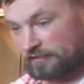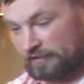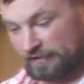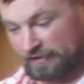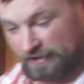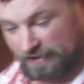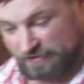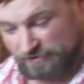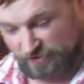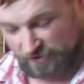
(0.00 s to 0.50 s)
Alright
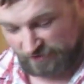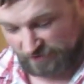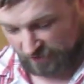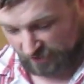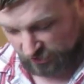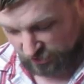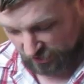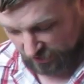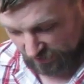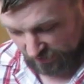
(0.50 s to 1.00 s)
guys, that's
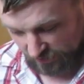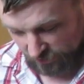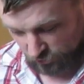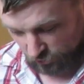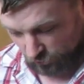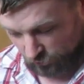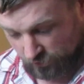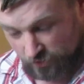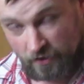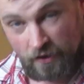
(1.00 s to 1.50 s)
our chicken
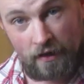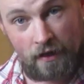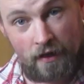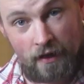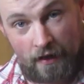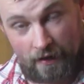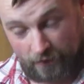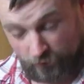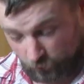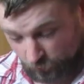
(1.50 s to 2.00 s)
done.
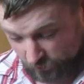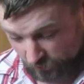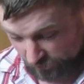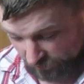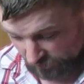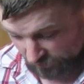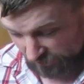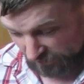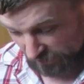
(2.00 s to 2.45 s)
I know what you're going to